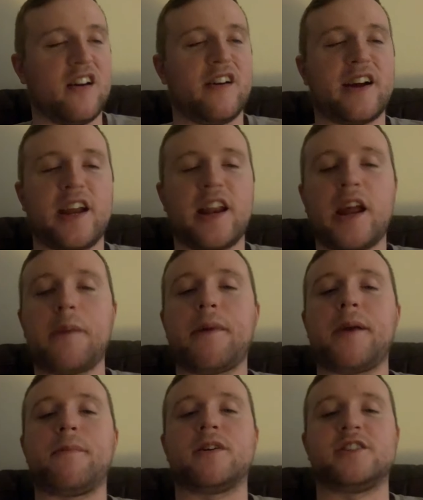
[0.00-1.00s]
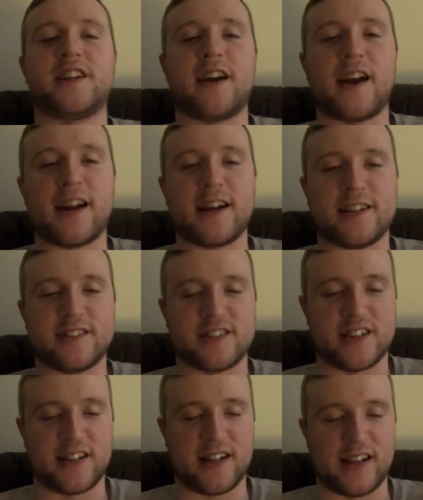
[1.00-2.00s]
I think they've been putting their
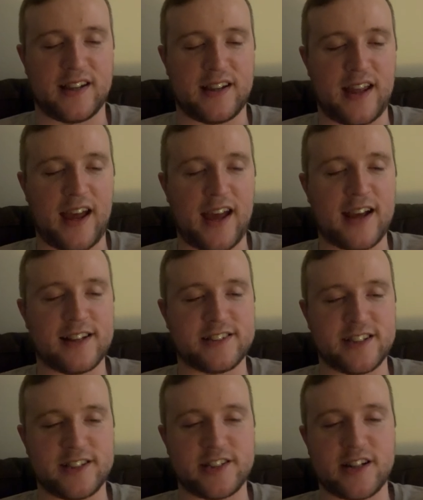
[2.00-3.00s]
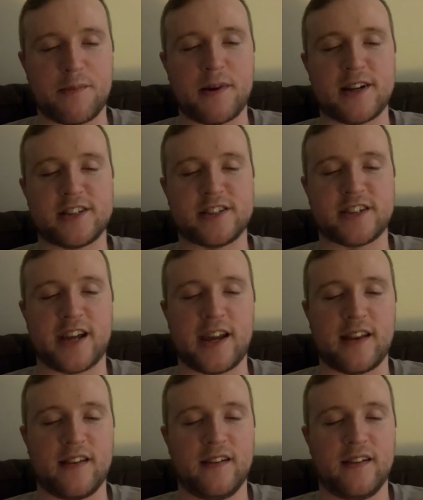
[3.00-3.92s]
eggs into their basket